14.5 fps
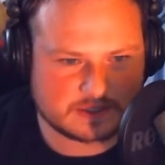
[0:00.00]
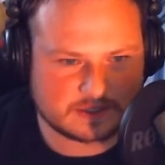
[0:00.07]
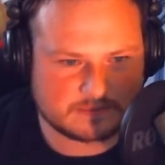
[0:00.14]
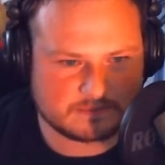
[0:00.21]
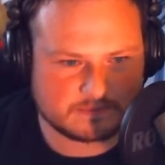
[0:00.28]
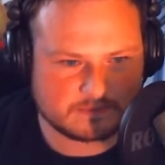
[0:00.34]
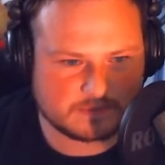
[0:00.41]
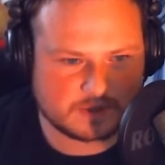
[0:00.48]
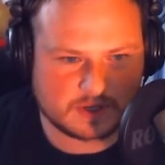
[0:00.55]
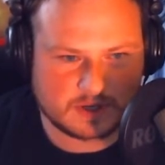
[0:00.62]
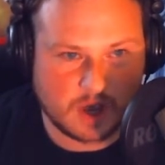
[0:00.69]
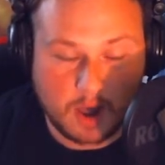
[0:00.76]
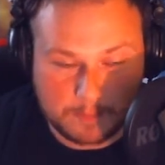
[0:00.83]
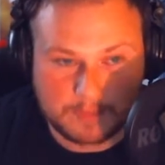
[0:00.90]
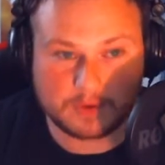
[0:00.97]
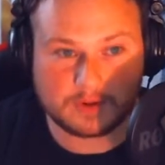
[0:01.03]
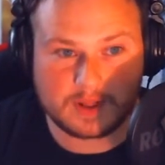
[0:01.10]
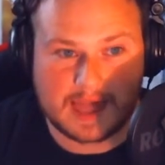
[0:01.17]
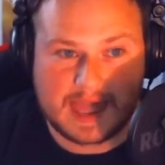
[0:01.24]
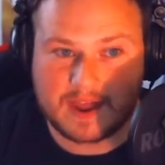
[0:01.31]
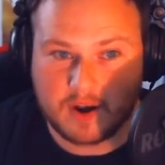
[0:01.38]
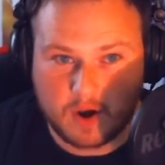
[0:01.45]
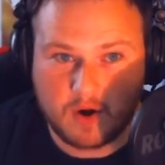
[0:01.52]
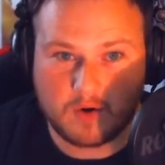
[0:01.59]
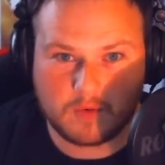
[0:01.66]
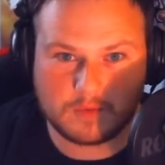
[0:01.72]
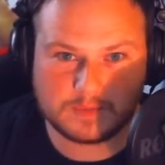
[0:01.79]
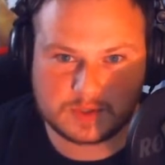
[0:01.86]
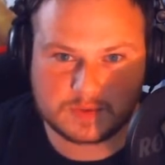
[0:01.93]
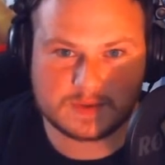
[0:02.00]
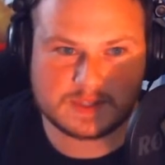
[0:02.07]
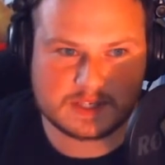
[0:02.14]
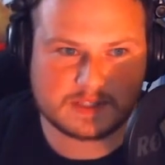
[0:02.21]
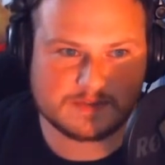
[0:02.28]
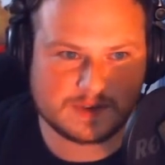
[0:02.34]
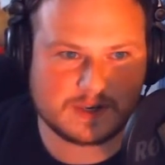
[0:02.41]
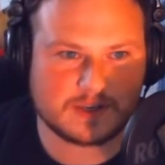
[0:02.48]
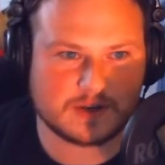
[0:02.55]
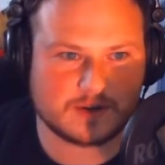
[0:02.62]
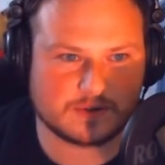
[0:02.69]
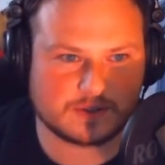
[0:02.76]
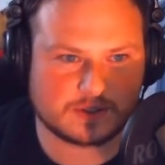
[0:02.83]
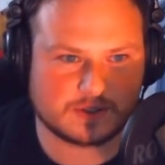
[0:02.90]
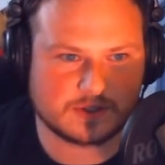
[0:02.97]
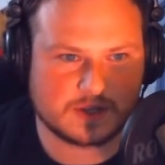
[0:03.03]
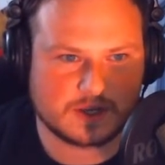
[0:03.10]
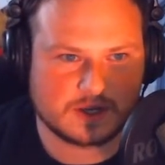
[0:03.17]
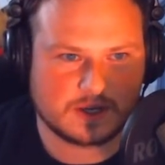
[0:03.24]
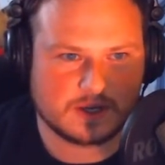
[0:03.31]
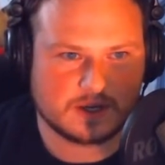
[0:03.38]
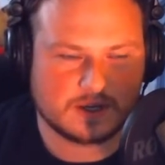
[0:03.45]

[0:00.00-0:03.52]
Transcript: this couple at home doing these videos,